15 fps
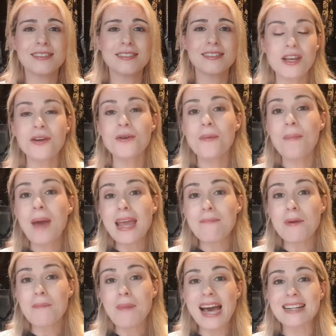So
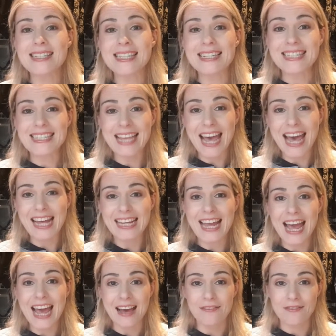paper patterns can
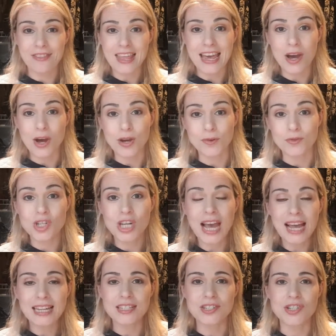have their own
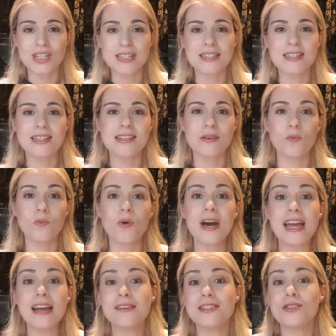challenges,
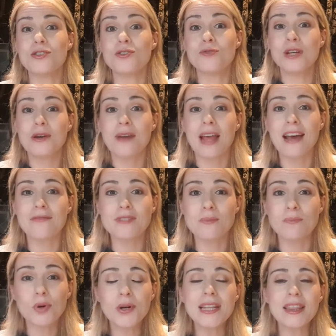whereas you don't have to
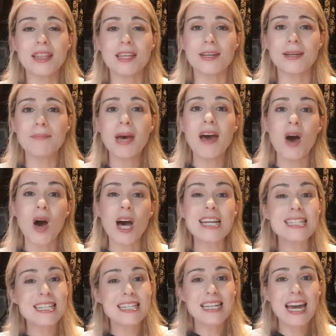print them. I
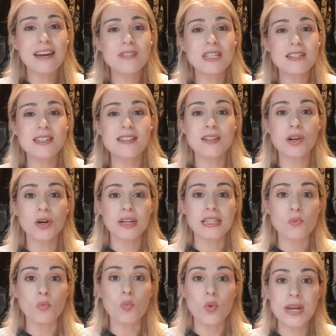did have to
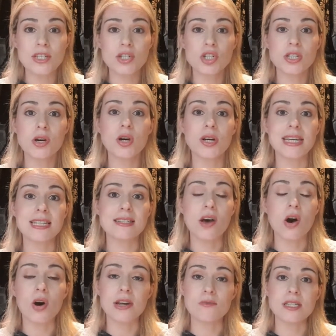decide which size
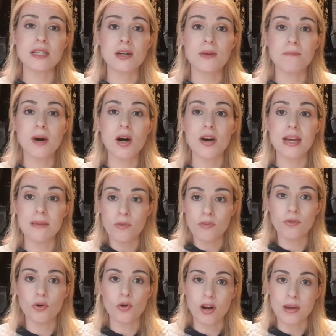I was going to buy
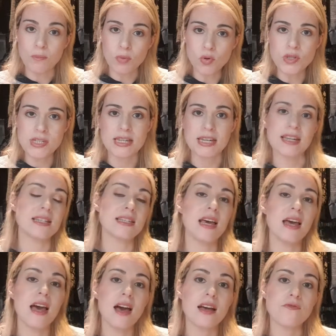before I bought it.
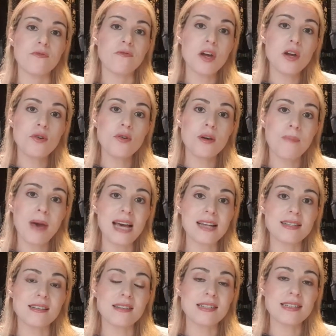Vogue
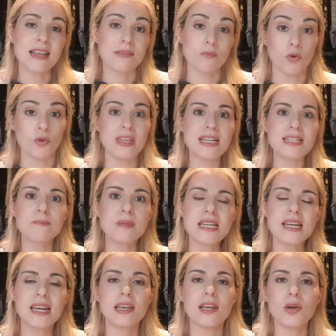patterns, well, this
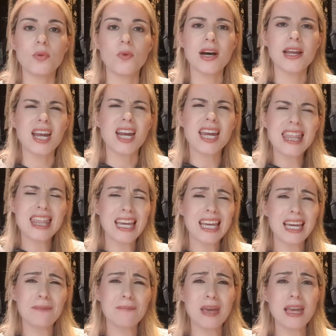particular one, and I
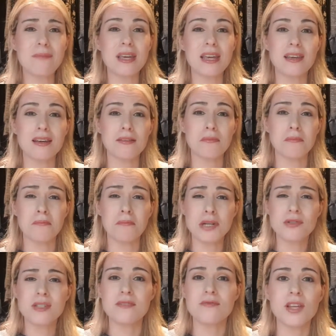think maybe
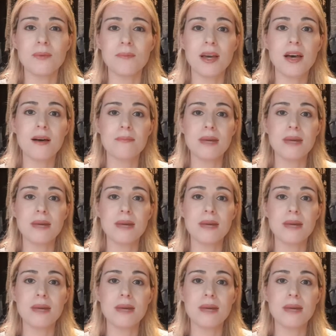most of them come in